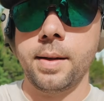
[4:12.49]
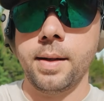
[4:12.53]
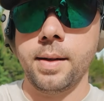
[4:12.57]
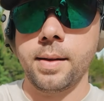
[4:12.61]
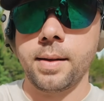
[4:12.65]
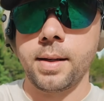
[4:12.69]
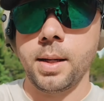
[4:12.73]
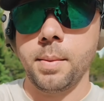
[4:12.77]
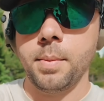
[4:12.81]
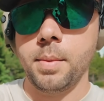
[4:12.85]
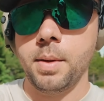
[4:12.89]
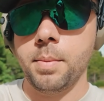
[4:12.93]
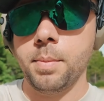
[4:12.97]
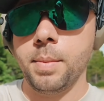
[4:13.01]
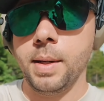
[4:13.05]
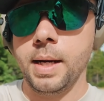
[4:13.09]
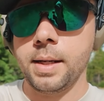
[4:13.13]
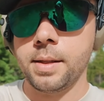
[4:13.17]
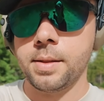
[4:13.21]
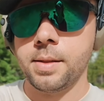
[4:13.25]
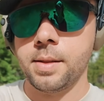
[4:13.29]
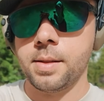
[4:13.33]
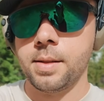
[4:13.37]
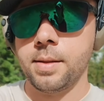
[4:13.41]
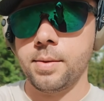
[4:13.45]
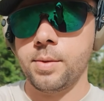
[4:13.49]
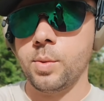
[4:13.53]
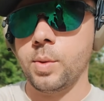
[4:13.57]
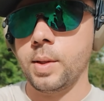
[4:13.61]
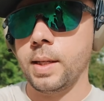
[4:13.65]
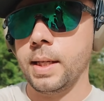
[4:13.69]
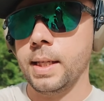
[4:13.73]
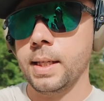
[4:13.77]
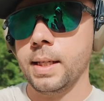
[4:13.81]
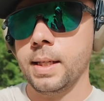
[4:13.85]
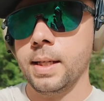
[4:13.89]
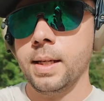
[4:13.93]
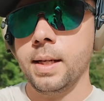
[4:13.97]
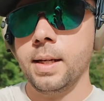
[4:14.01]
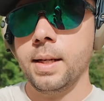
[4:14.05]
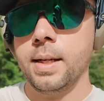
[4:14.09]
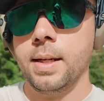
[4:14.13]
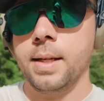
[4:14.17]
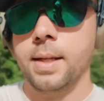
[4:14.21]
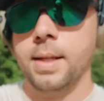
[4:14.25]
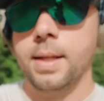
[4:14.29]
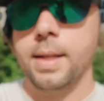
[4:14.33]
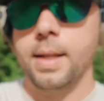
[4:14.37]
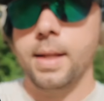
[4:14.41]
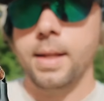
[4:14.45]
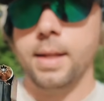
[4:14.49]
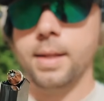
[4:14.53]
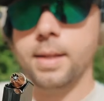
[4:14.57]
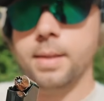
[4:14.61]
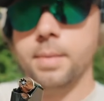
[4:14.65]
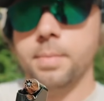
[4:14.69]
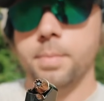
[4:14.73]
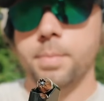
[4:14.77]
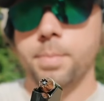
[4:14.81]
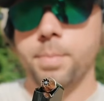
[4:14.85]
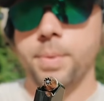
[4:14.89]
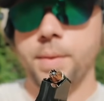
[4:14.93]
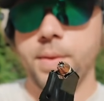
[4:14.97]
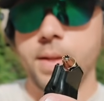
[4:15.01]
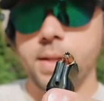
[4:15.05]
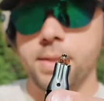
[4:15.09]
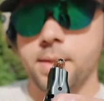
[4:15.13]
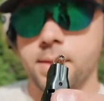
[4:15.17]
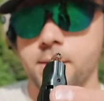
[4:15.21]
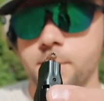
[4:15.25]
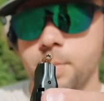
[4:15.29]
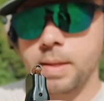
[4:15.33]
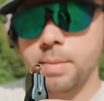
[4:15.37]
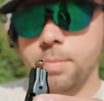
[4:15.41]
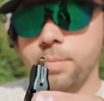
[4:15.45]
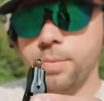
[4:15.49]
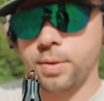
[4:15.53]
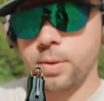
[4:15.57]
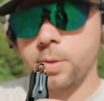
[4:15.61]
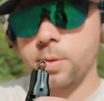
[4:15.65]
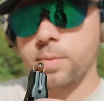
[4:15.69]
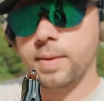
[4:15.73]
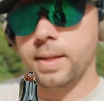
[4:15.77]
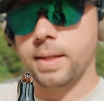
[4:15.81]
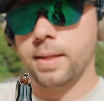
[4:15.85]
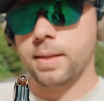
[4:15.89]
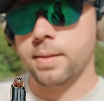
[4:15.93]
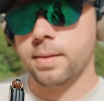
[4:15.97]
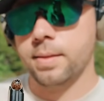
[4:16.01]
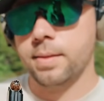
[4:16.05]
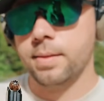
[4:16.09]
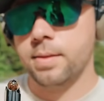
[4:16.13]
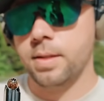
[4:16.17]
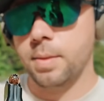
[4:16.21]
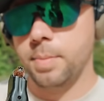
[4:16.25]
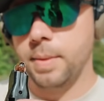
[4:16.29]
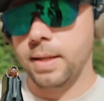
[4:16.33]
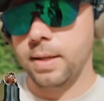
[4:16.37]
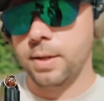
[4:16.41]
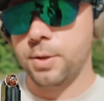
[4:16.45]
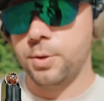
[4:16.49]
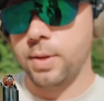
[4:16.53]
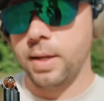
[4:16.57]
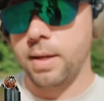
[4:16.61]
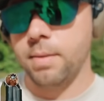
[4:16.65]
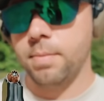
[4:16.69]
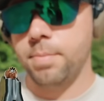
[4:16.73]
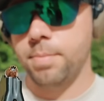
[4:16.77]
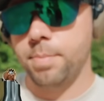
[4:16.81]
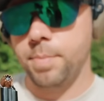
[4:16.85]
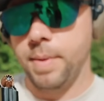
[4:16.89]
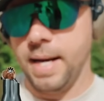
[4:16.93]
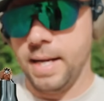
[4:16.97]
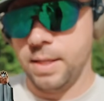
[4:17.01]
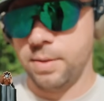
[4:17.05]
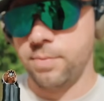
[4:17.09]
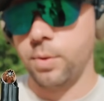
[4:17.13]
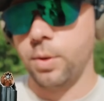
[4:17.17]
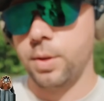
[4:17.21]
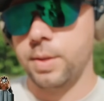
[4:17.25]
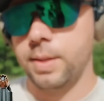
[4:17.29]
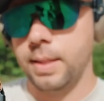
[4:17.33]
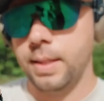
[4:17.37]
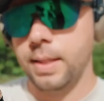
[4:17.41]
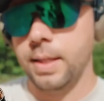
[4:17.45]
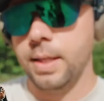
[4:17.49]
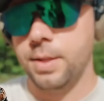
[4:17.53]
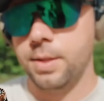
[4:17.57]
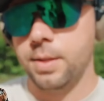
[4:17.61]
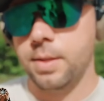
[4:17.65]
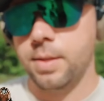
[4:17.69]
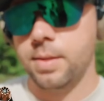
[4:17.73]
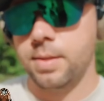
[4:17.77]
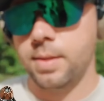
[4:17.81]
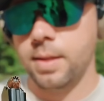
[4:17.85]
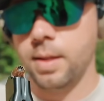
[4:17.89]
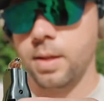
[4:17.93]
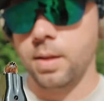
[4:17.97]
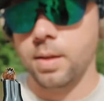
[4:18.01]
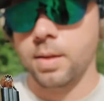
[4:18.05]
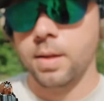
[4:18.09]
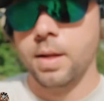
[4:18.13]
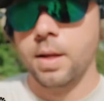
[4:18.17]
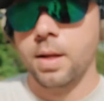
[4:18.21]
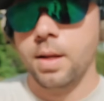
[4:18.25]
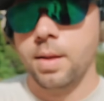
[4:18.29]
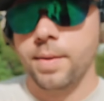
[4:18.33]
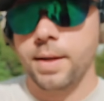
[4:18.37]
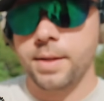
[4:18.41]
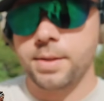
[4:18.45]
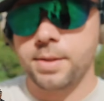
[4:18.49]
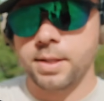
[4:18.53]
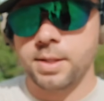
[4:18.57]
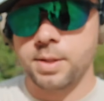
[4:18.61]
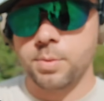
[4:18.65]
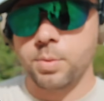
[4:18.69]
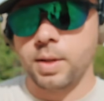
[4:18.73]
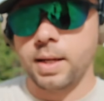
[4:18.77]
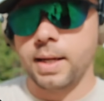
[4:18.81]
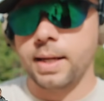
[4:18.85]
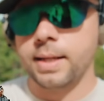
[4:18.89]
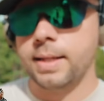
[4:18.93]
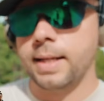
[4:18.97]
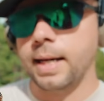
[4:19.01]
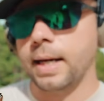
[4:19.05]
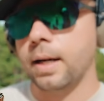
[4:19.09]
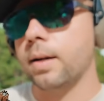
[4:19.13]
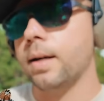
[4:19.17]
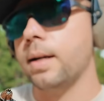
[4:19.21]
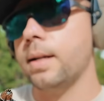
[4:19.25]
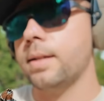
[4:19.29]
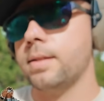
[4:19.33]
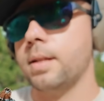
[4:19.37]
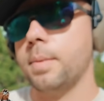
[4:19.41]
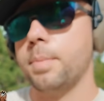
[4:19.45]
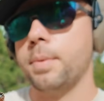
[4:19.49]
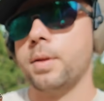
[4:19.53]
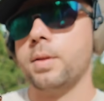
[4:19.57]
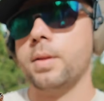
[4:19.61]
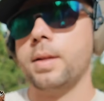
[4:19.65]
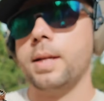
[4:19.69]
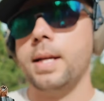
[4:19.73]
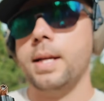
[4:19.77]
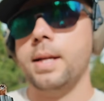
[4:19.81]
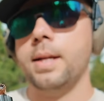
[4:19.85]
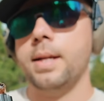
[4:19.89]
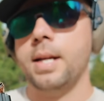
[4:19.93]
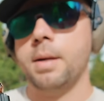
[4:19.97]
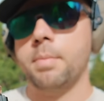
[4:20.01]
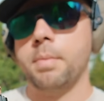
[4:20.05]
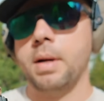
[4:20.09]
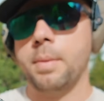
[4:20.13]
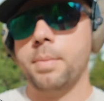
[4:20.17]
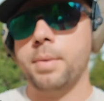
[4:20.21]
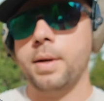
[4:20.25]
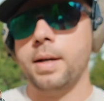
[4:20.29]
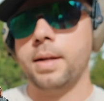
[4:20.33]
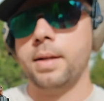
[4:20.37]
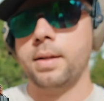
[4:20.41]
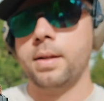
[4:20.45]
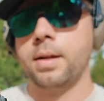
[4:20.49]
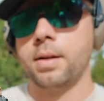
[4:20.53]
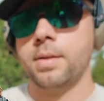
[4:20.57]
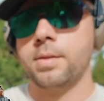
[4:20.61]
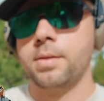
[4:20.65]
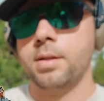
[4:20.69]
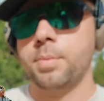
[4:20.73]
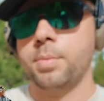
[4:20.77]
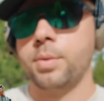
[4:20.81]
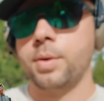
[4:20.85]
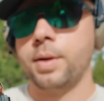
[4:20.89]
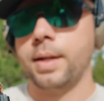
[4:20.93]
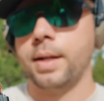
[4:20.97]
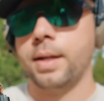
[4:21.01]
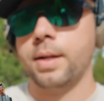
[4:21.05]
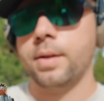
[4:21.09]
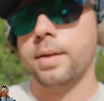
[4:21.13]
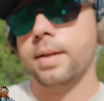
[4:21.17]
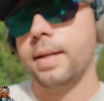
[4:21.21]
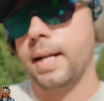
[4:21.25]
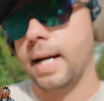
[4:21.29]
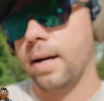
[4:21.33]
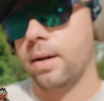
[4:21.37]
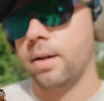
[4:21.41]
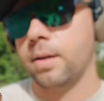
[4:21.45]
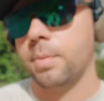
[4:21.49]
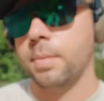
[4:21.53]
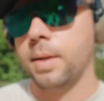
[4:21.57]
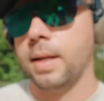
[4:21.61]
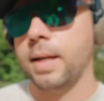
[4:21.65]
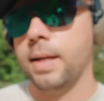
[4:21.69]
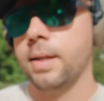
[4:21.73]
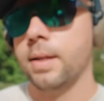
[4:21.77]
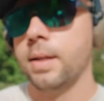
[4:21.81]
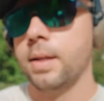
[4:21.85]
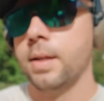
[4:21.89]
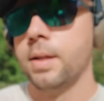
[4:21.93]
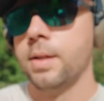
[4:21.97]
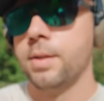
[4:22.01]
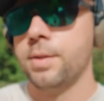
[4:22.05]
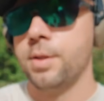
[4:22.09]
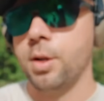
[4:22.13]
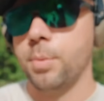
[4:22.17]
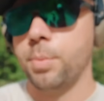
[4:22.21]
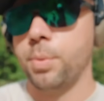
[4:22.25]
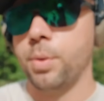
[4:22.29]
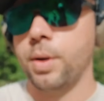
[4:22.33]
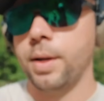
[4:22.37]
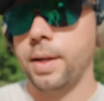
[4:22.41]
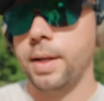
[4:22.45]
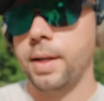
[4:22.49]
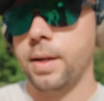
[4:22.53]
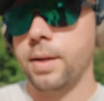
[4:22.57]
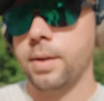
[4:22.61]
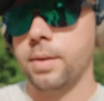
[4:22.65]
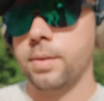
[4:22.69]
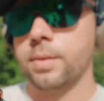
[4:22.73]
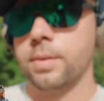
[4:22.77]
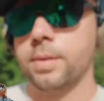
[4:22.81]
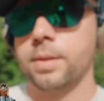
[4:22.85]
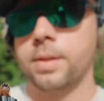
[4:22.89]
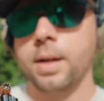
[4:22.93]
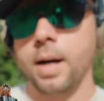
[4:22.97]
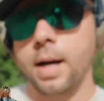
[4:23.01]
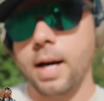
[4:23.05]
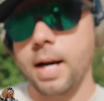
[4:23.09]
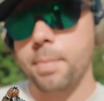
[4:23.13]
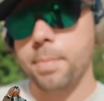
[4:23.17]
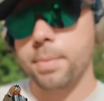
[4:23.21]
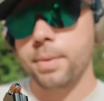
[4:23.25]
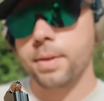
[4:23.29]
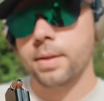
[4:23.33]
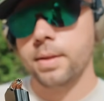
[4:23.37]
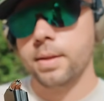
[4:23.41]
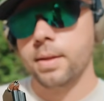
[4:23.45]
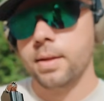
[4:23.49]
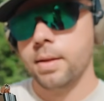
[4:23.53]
They all come in boxes of 20. Mm-hmm. But this has been proven to penetrate past 14 inches. So this is what I carry typically in my Bodyguard 2.0 and now in my 2.0 comp.